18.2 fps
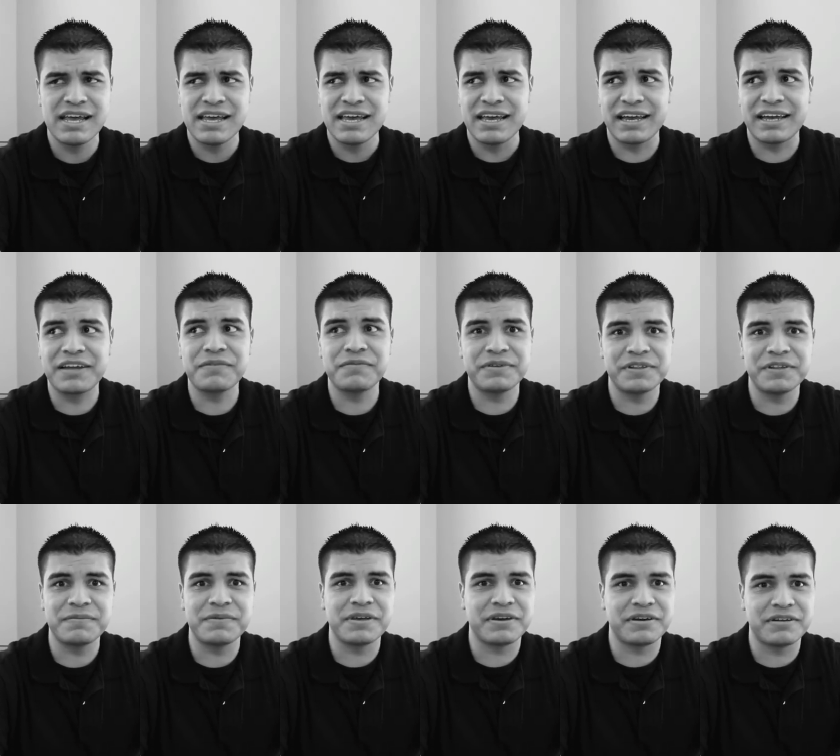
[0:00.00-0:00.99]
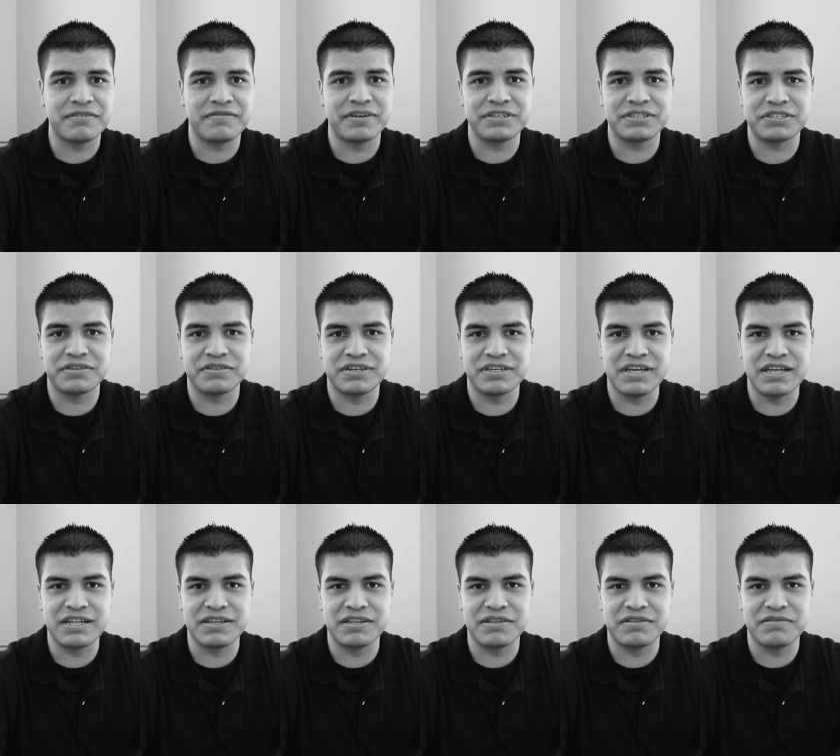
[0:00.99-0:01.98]
it can really be a good adventure.
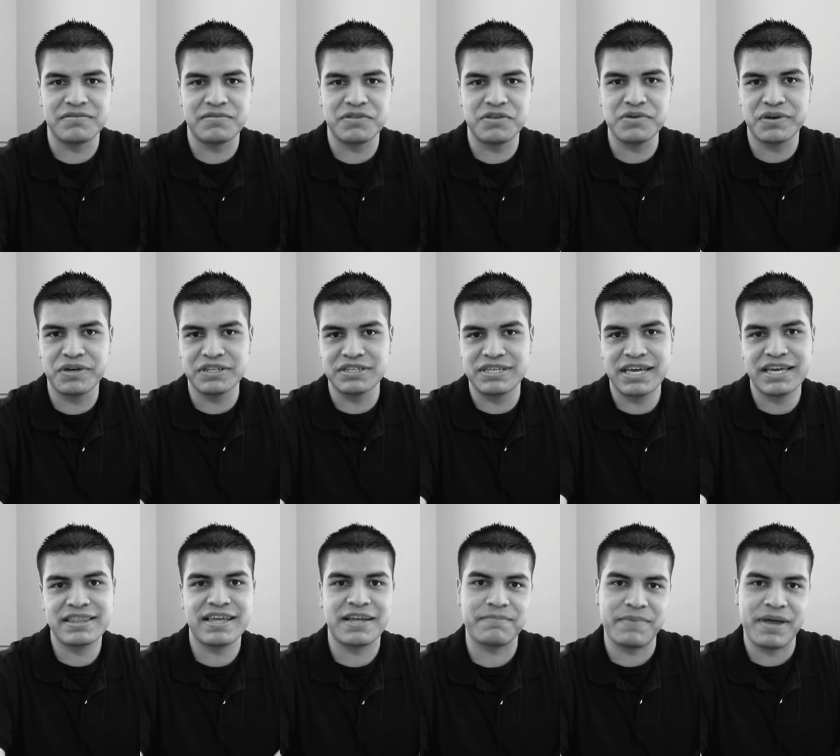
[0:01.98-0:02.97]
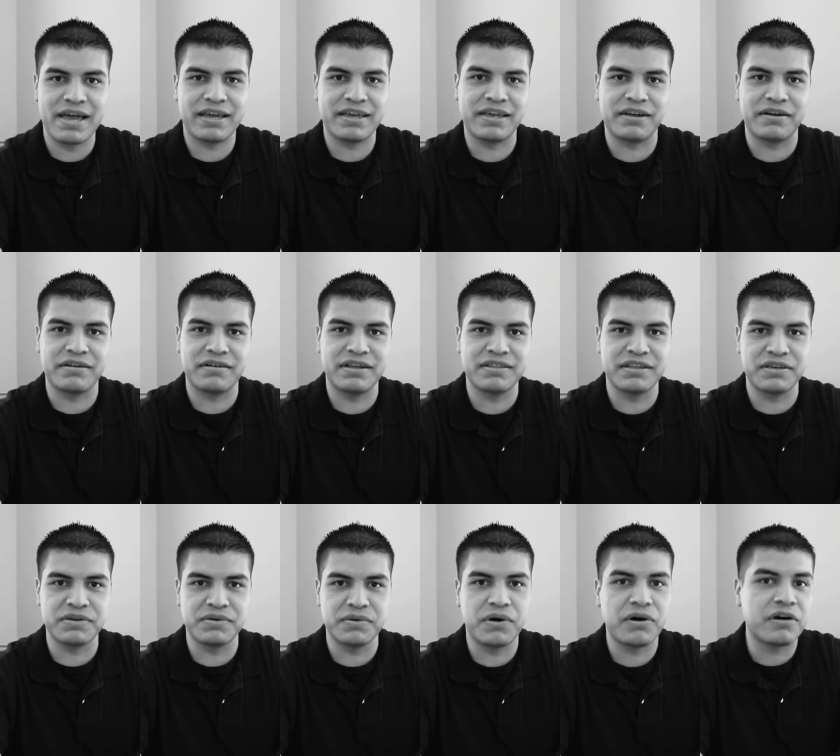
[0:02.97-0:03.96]
And you can take that back here and then
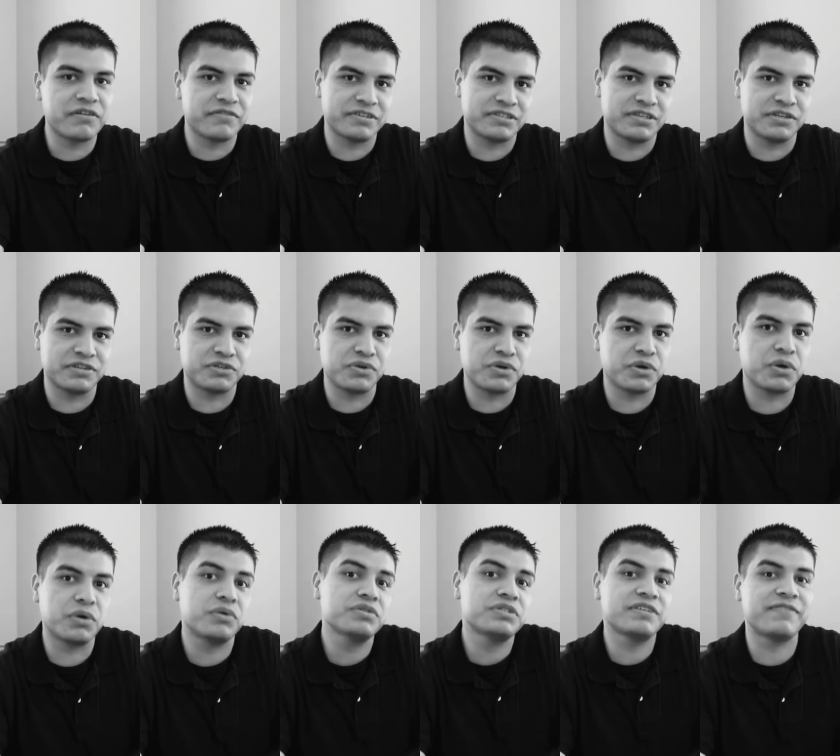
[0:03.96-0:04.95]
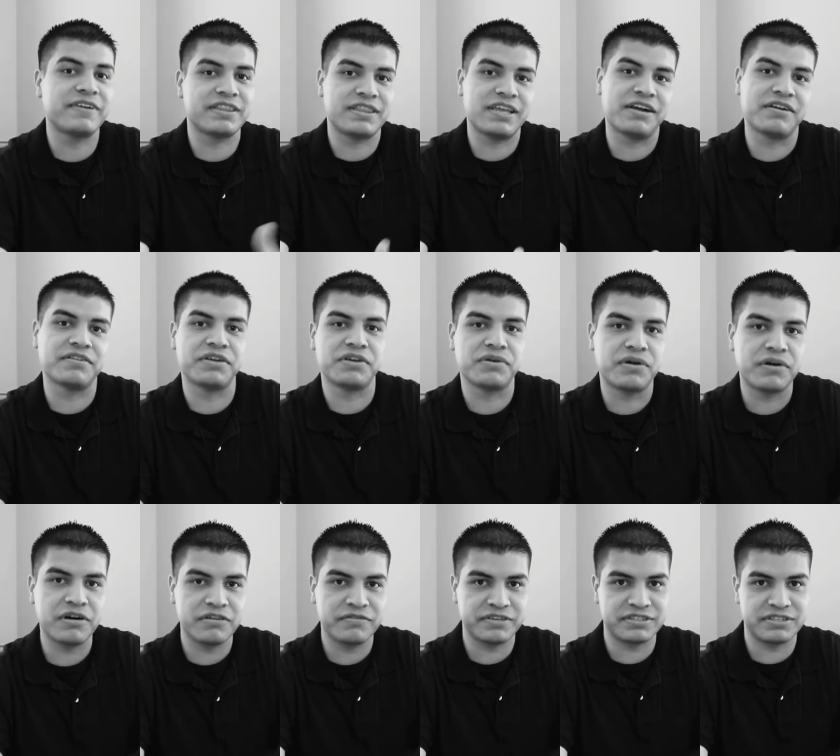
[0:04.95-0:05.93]
you harvest it. So you cultivate there and then you
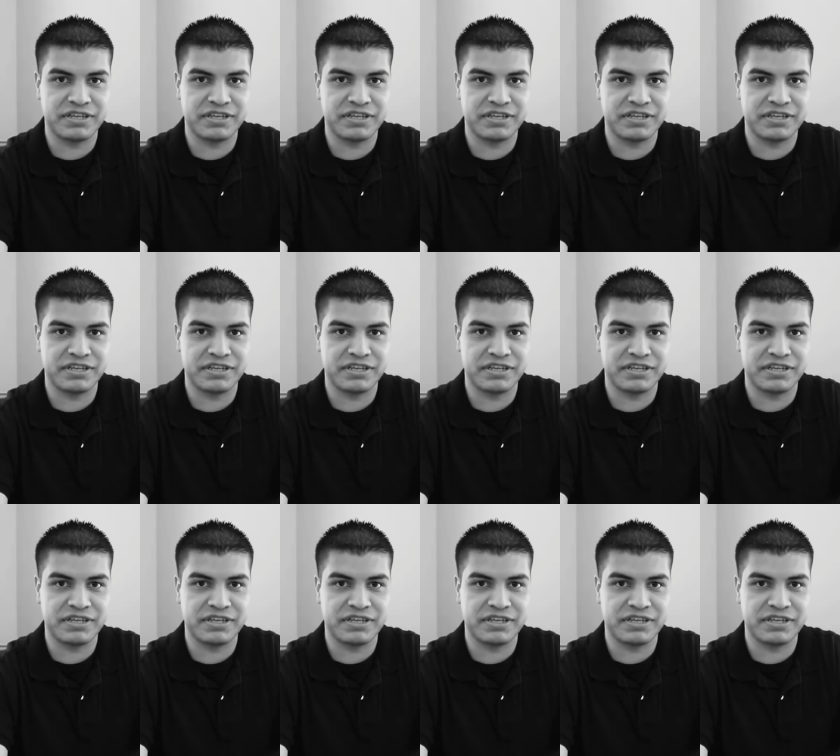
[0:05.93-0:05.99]
harvest